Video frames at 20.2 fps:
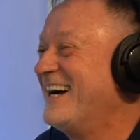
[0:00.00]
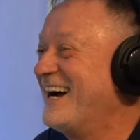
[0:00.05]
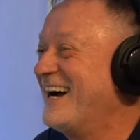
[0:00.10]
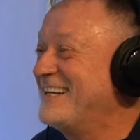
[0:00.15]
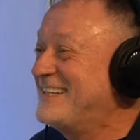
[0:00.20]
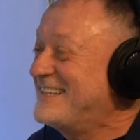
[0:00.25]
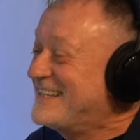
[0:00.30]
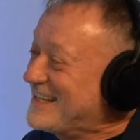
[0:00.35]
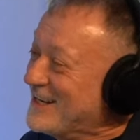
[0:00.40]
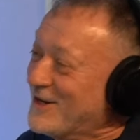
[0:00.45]
I
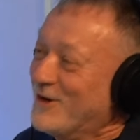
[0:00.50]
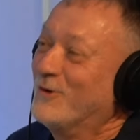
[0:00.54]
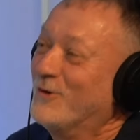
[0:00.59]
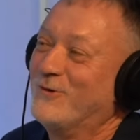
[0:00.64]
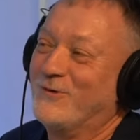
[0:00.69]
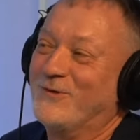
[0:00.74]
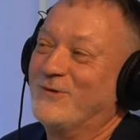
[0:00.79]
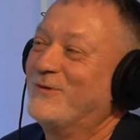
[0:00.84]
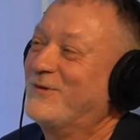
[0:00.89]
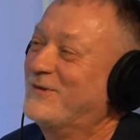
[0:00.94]

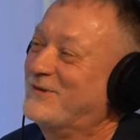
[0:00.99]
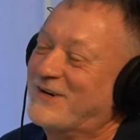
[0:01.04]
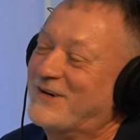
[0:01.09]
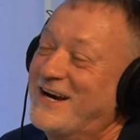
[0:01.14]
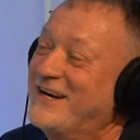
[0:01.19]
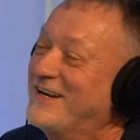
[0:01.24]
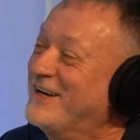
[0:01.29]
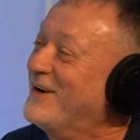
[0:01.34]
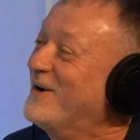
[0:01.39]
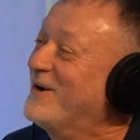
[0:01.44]
still am
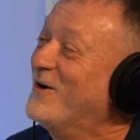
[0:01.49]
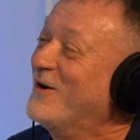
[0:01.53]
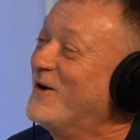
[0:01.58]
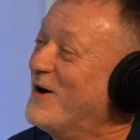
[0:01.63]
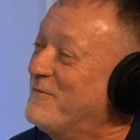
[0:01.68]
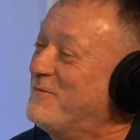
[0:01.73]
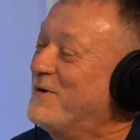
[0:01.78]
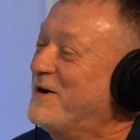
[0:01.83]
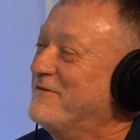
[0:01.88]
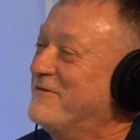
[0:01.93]
trying to go
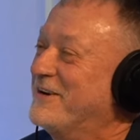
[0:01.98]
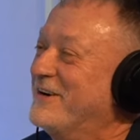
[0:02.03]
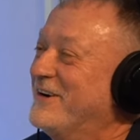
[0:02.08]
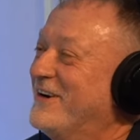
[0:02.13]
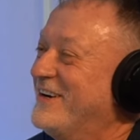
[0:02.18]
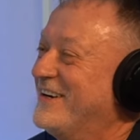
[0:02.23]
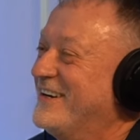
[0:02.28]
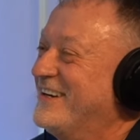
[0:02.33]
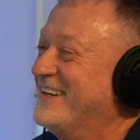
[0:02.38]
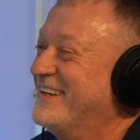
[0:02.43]
above it
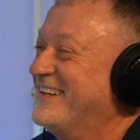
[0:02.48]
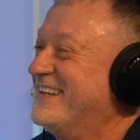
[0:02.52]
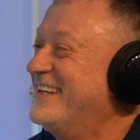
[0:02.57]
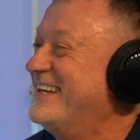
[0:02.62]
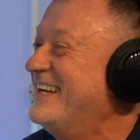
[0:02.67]
all,